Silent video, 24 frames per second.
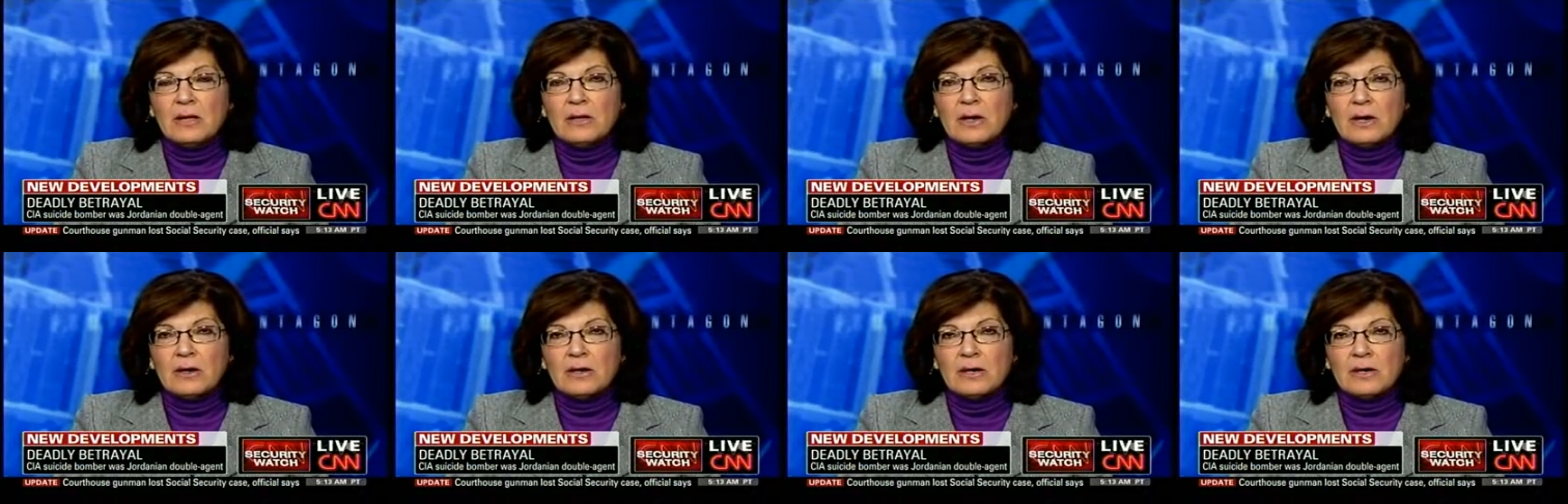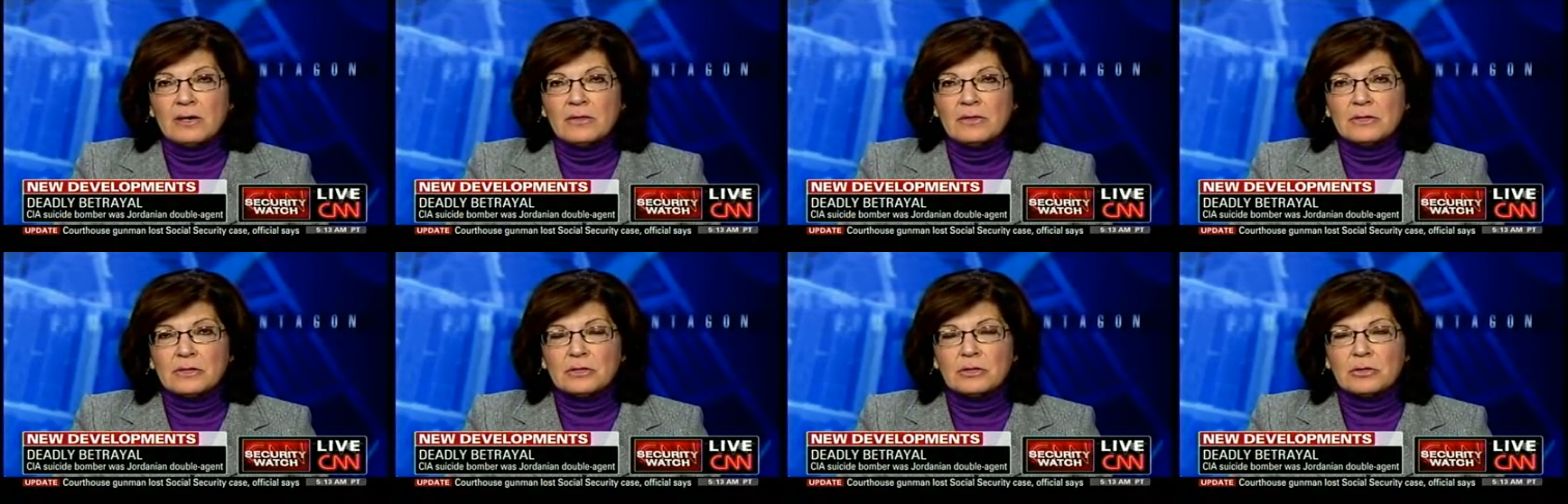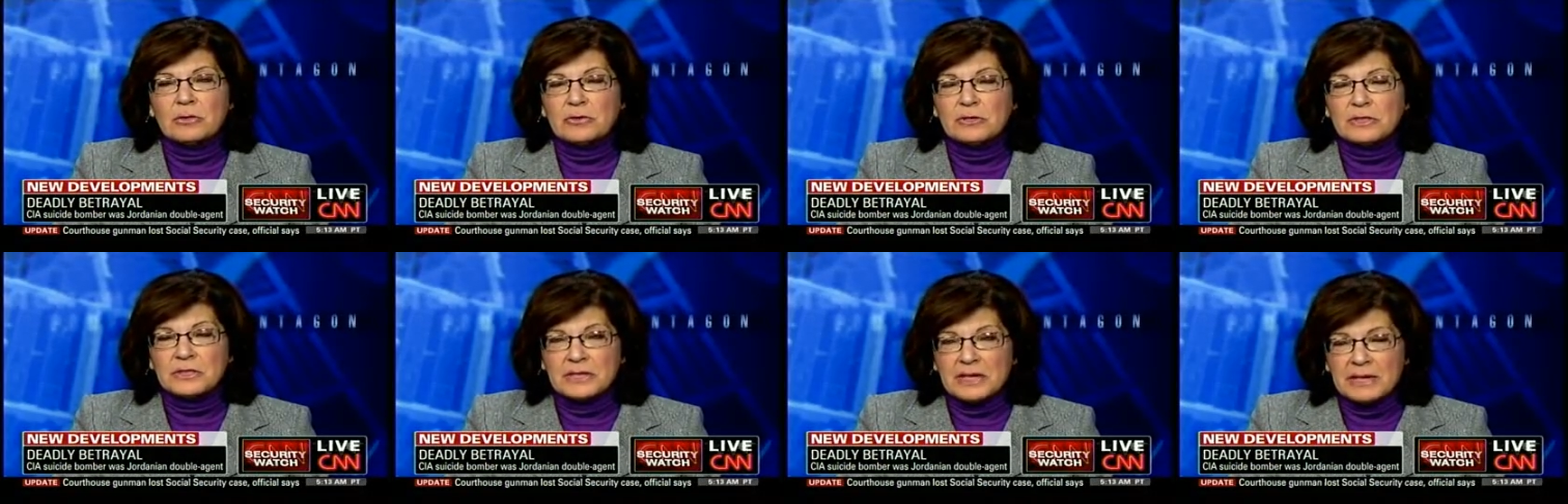Uh, the
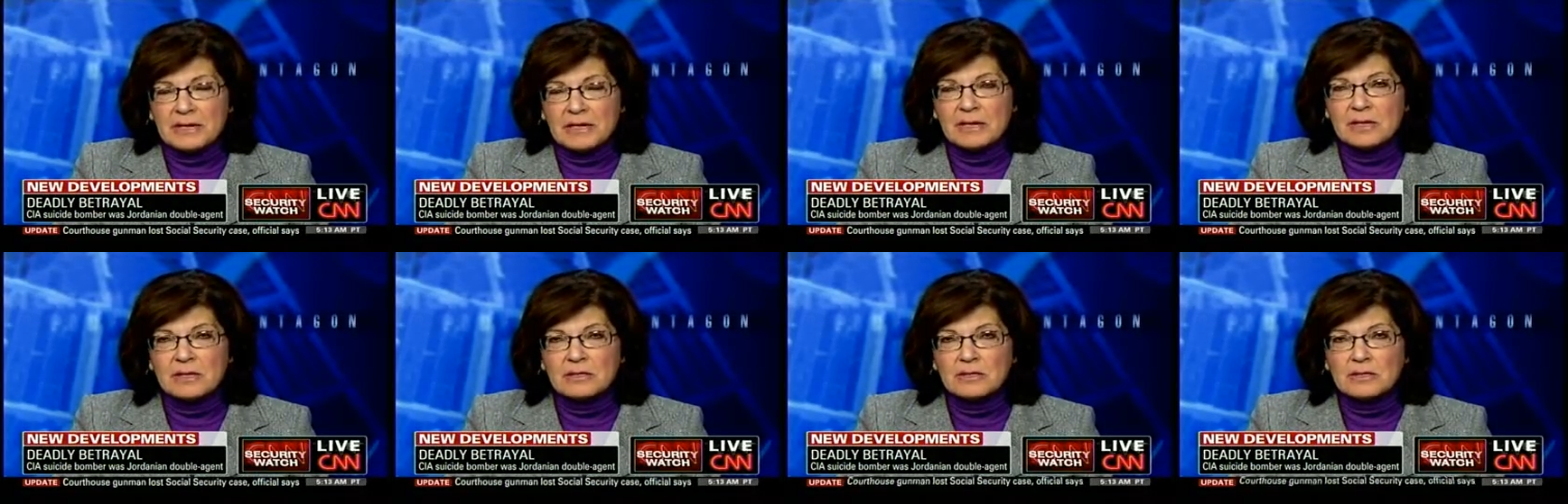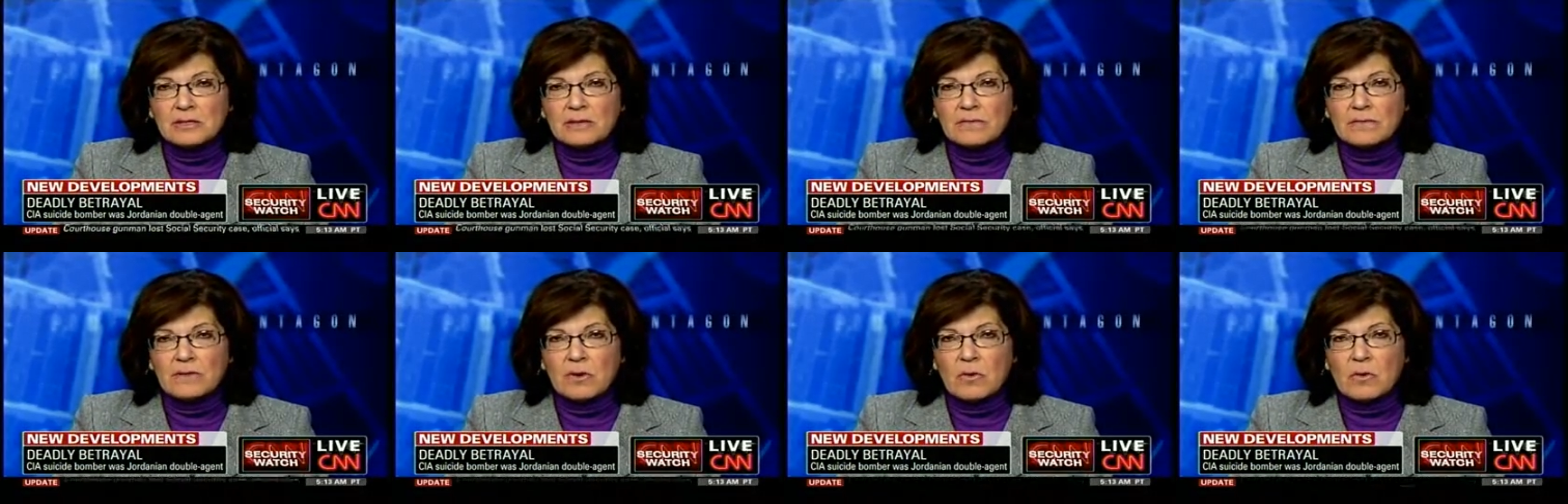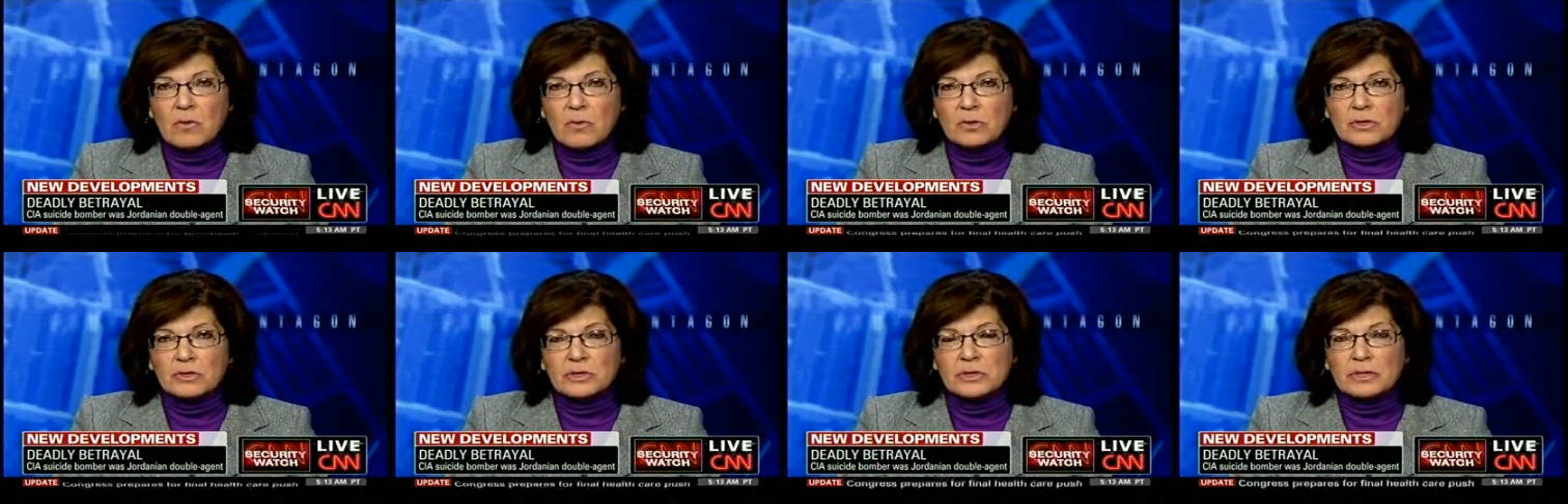Jordanians, of
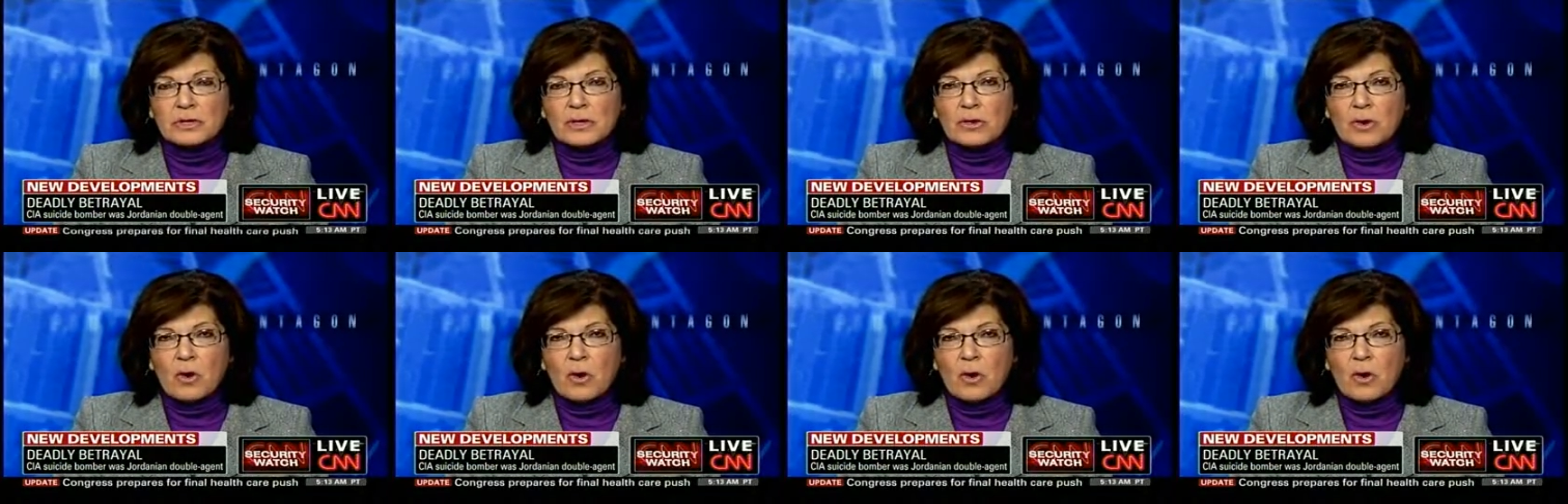course,